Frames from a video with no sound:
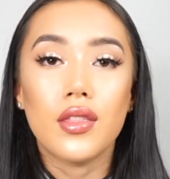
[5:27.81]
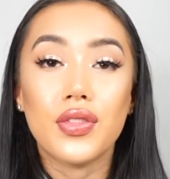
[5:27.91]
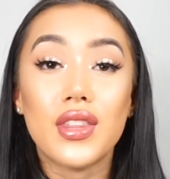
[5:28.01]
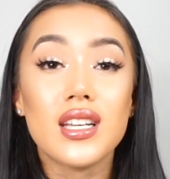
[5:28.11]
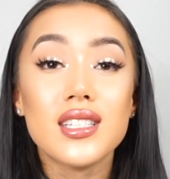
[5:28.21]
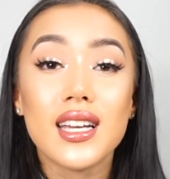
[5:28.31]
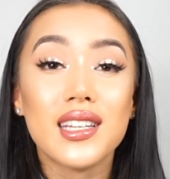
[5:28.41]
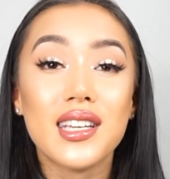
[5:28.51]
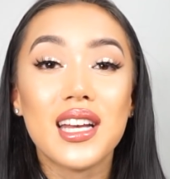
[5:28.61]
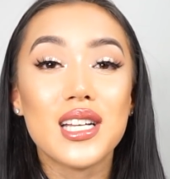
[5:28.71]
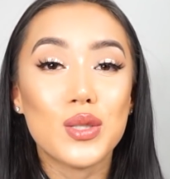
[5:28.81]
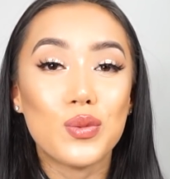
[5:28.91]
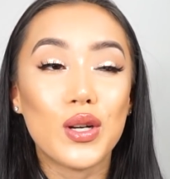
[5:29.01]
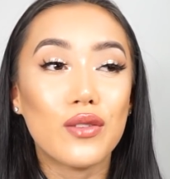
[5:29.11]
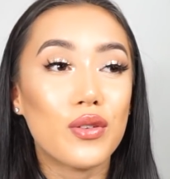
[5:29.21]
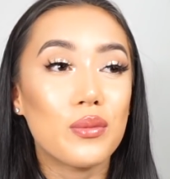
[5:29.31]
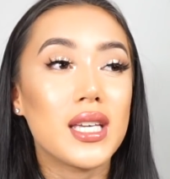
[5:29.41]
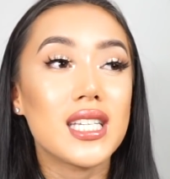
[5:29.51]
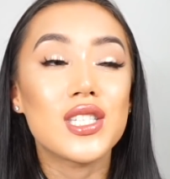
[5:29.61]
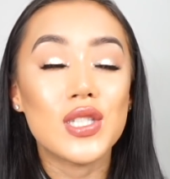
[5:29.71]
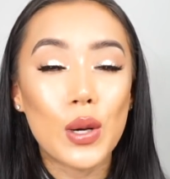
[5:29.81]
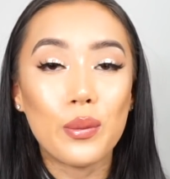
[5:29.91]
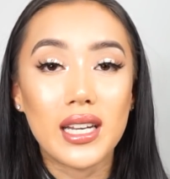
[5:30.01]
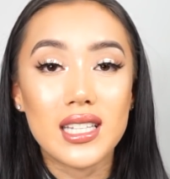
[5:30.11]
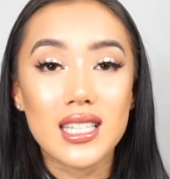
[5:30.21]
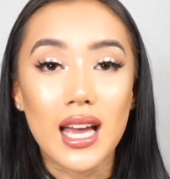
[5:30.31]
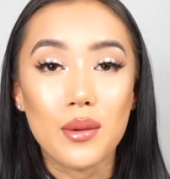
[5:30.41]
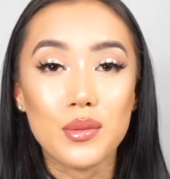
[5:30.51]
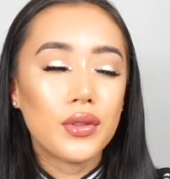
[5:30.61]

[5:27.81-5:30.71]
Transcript: This technique has worked for me so many times.